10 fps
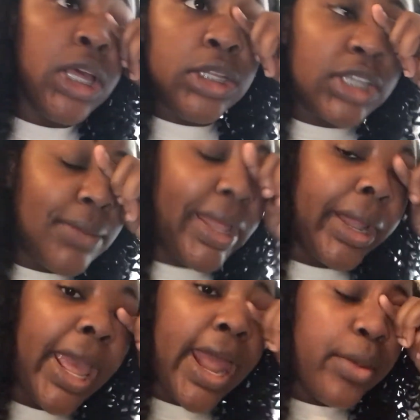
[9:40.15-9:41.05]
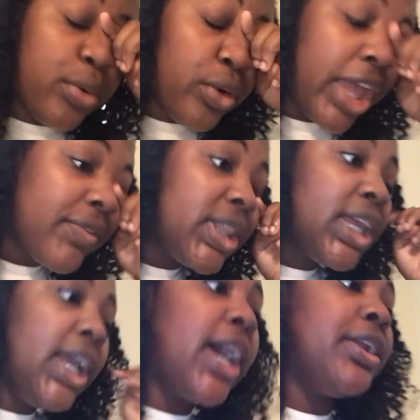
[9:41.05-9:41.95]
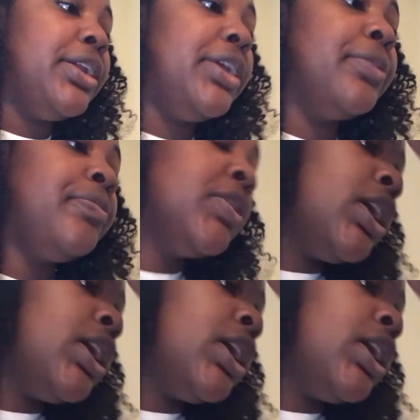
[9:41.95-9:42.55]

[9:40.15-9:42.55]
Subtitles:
So I'm like, had to pull everything out of there.